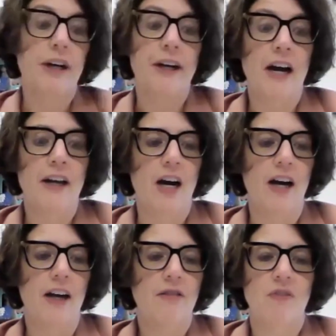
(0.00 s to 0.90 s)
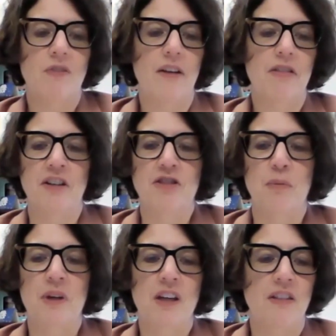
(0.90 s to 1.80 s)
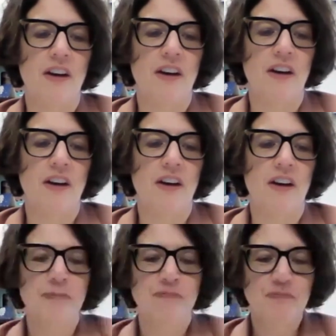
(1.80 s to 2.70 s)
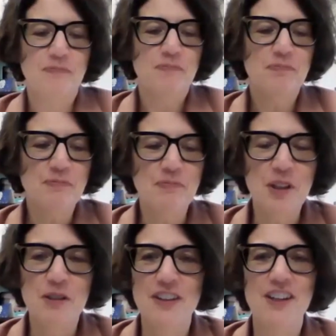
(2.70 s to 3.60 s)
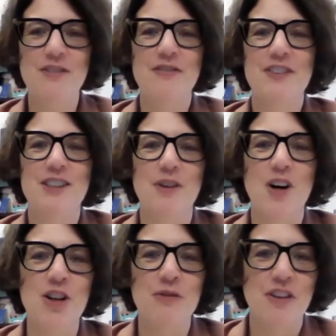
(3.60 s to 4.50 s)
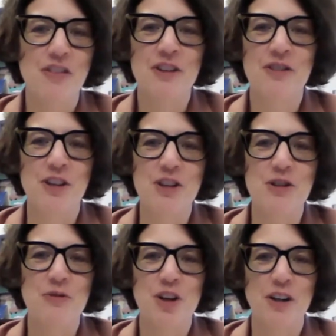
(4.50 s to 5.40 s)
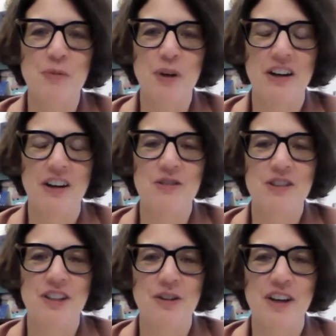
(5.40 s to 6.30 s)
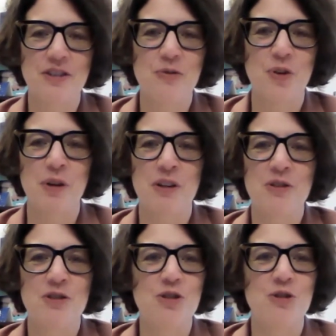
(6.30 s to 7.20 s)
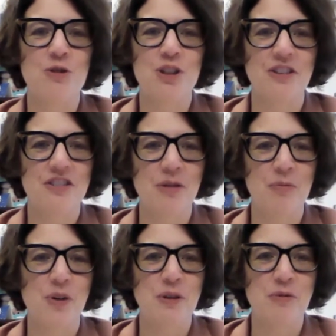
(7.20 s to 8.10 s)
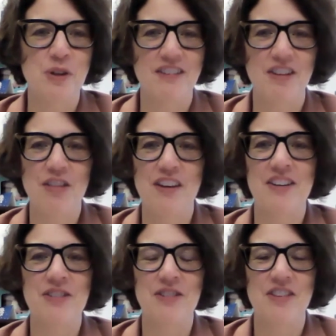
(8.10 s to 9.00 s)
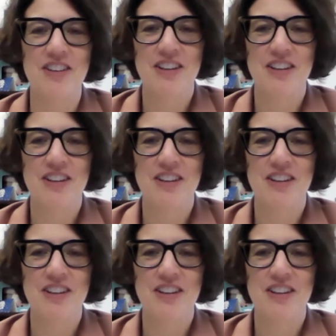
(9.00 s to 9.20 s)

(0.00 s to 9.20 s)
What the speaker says: and I think to me that's of all of the things that you've talked about, that's from an institution standpoint. One of the things that